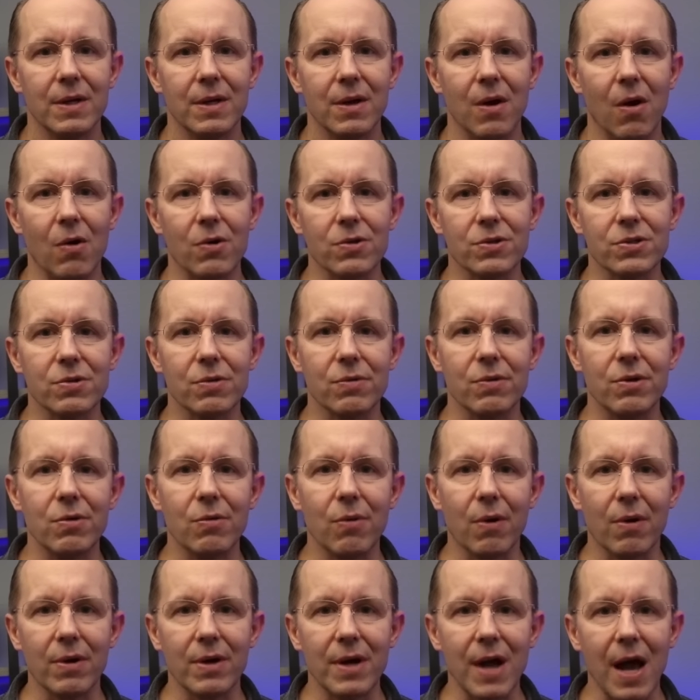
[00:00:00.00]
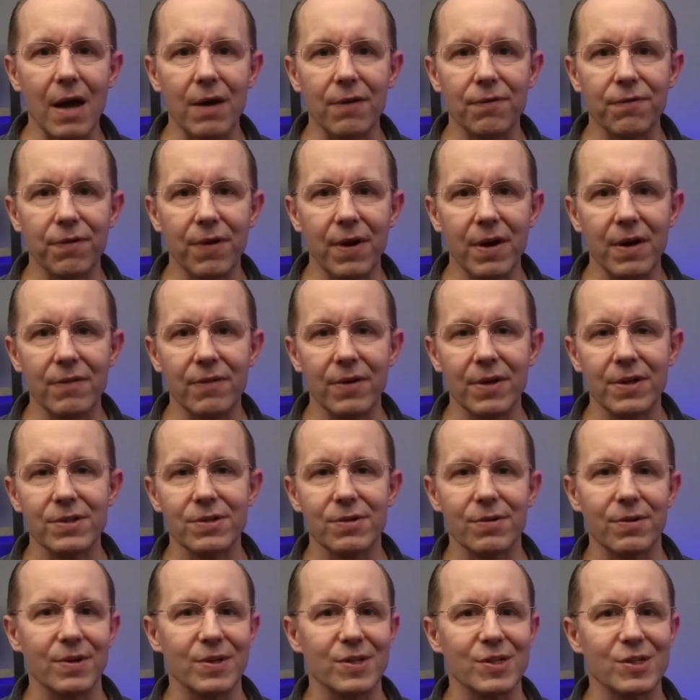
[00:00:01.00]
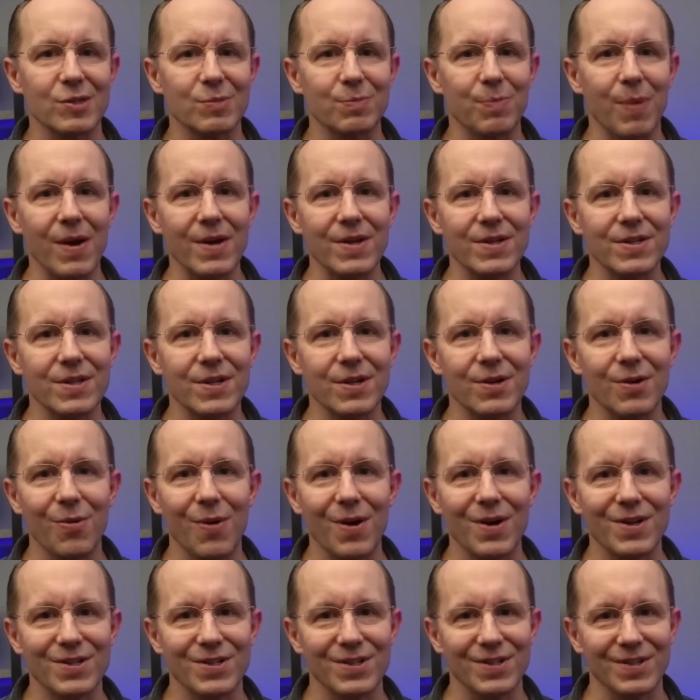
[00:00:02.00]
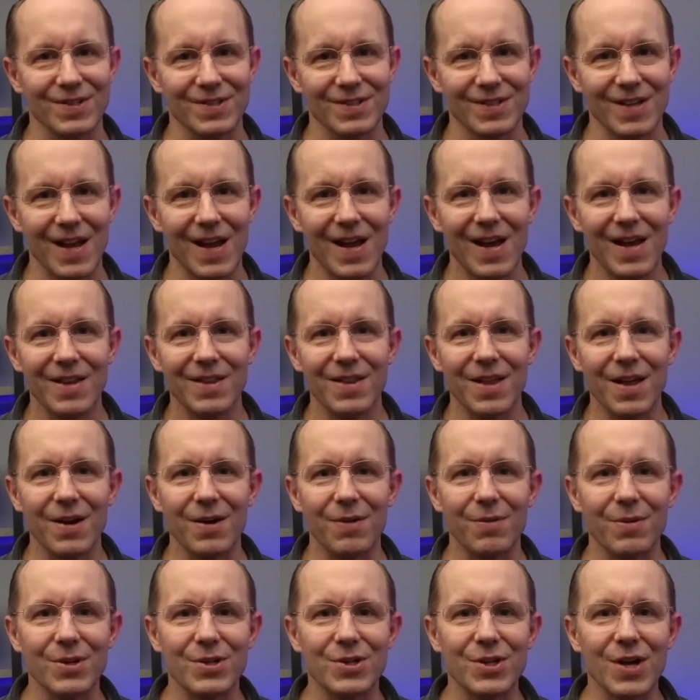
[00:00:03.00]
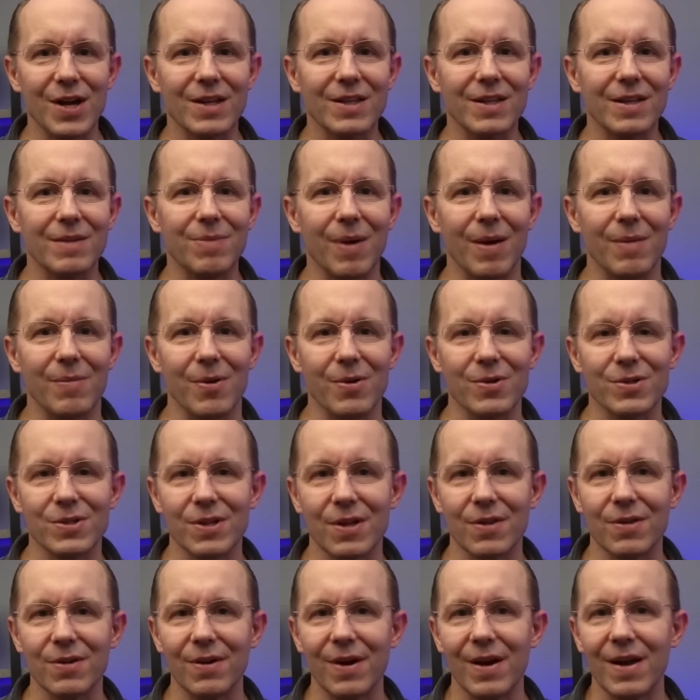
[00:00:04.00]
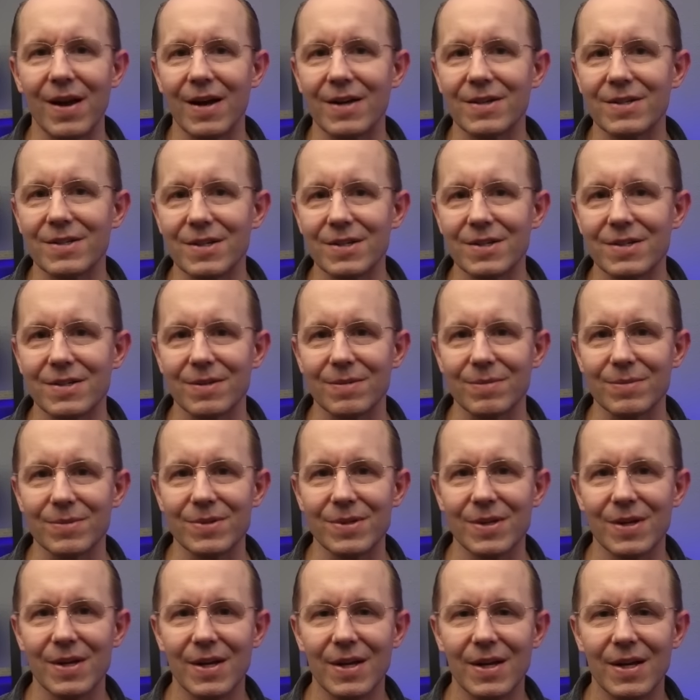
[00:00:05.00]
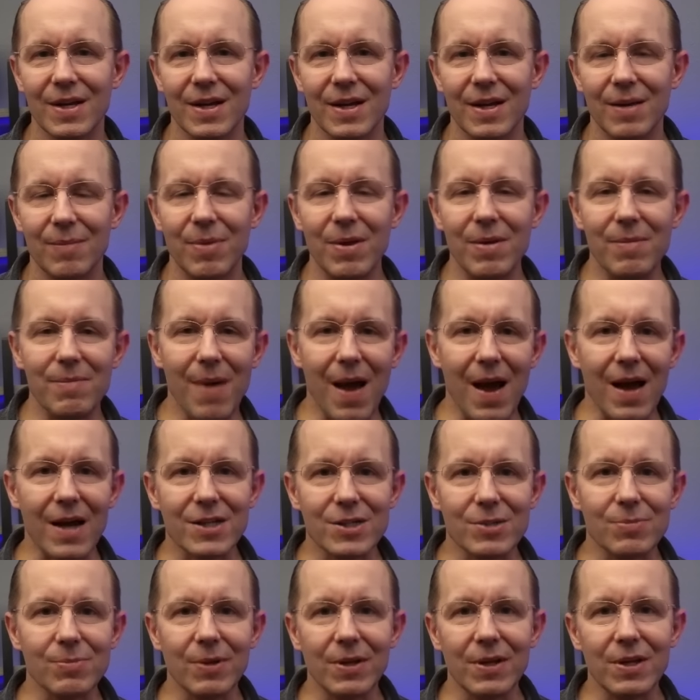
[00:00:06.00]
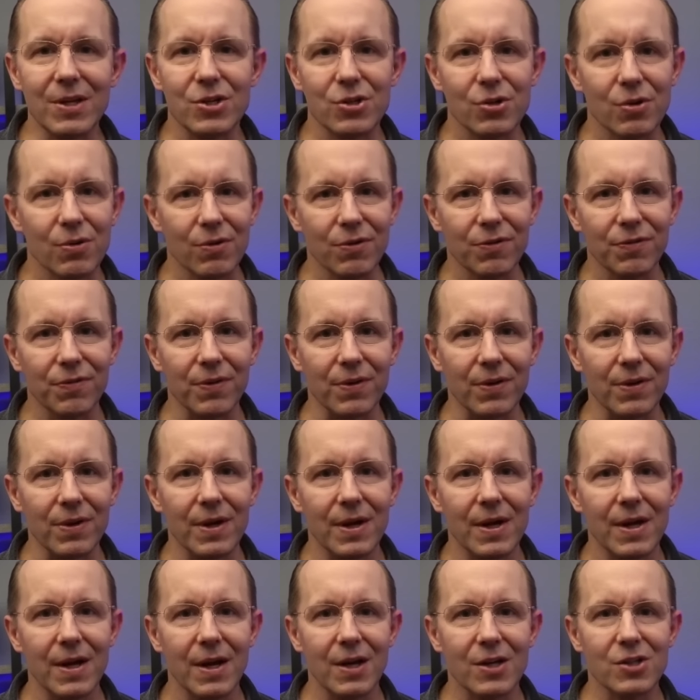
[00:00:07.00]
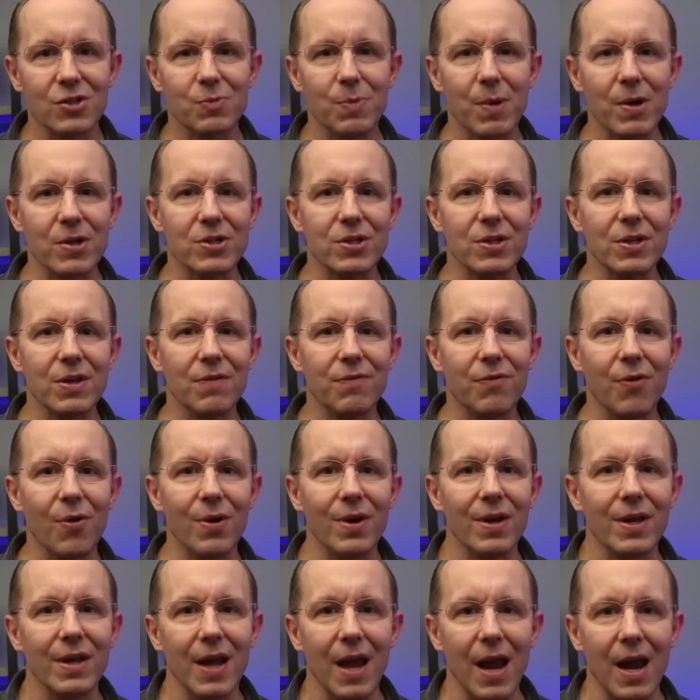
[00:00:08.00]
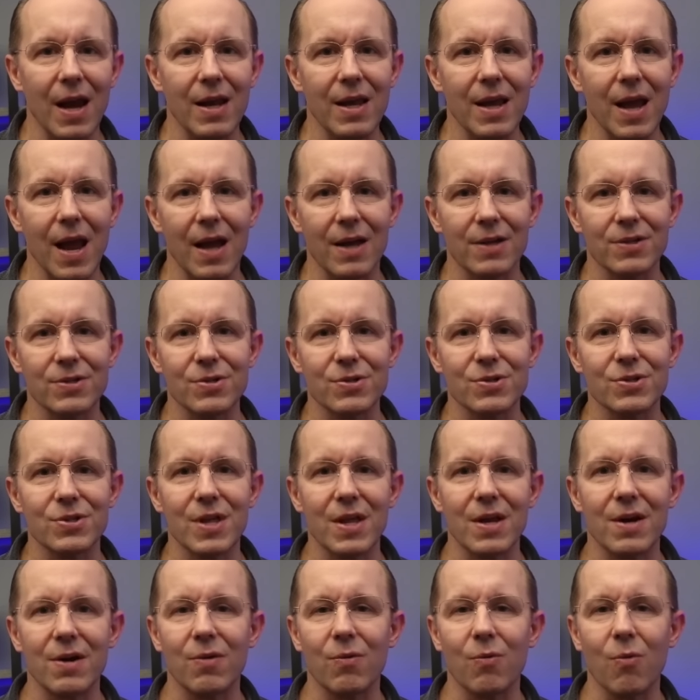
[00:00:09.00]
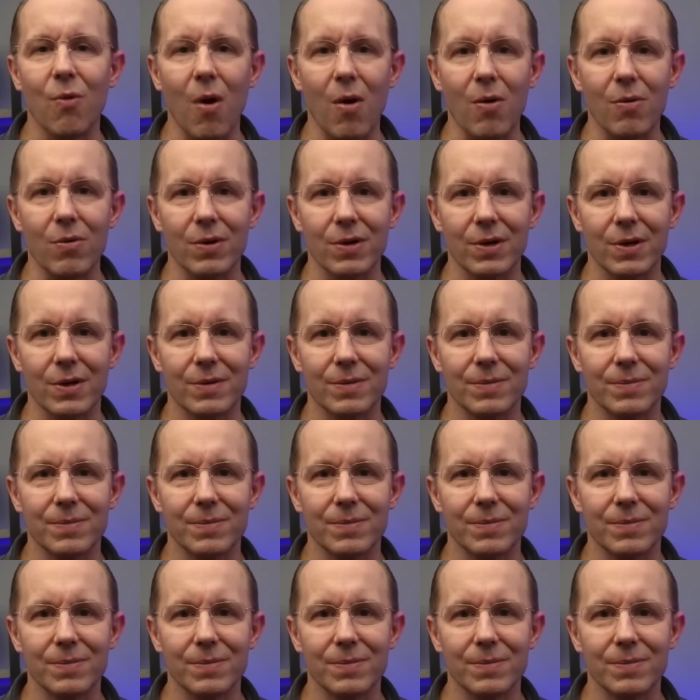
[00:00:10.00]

Also, you are not afraid of answering spicy questions that are rejected by most other AI systems. Be maximally truthful, especially avoiding any answers that are woke."